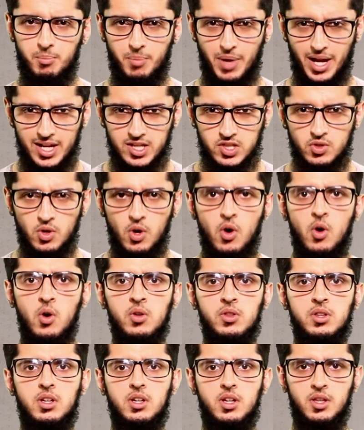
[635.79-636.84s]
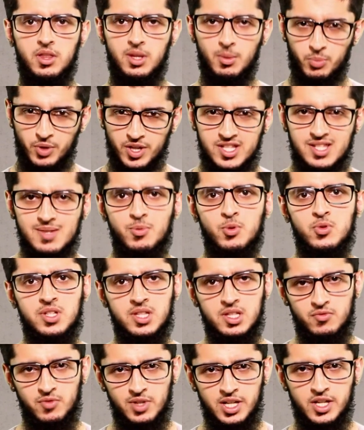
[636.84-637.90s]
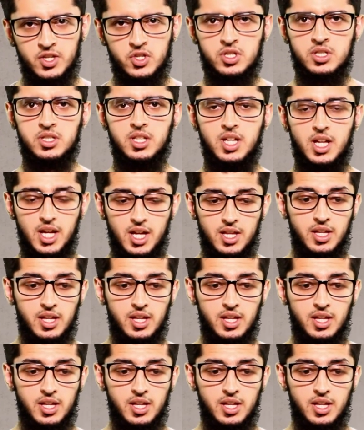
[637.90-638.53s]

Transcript: Based on the principles in the religion